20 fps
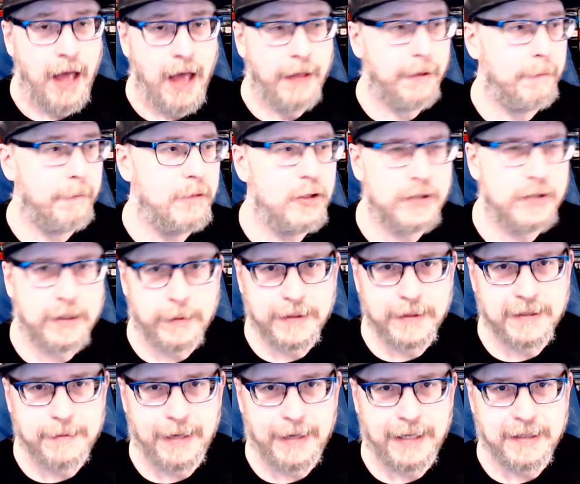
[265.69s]
The music
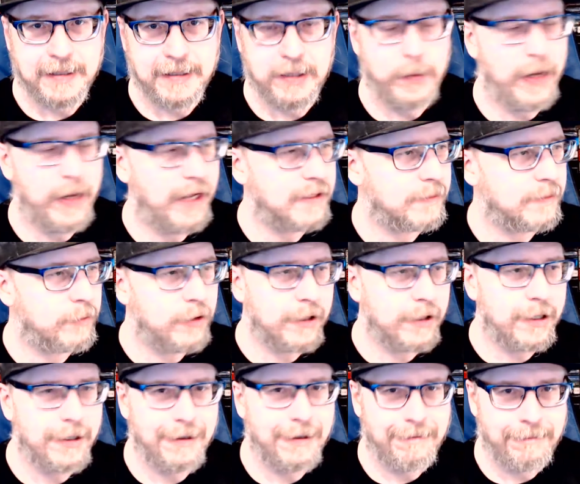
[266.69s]
was amazing. We had some
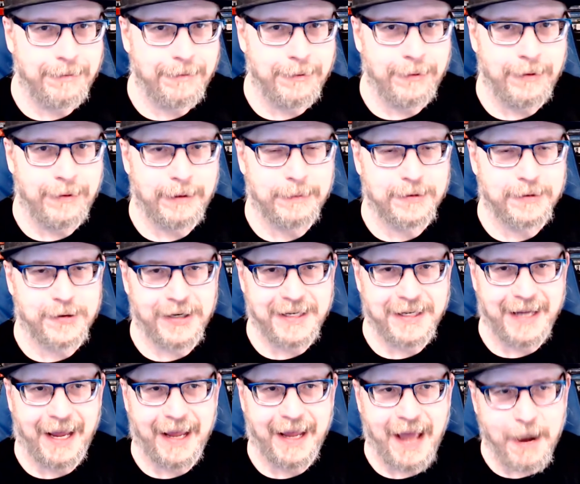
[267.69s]
really good food. It was great
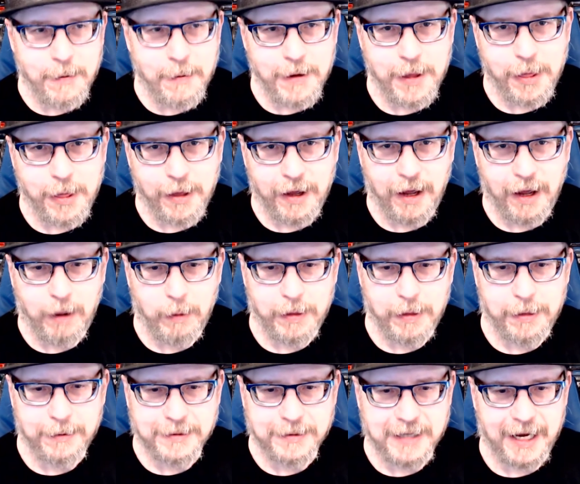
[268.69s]
to hang out with
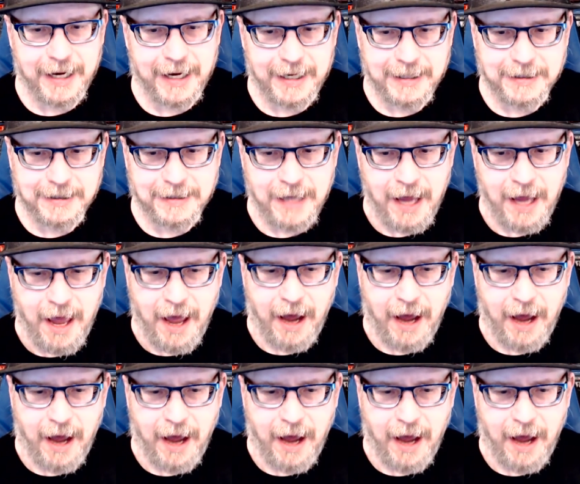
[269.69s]
those guys.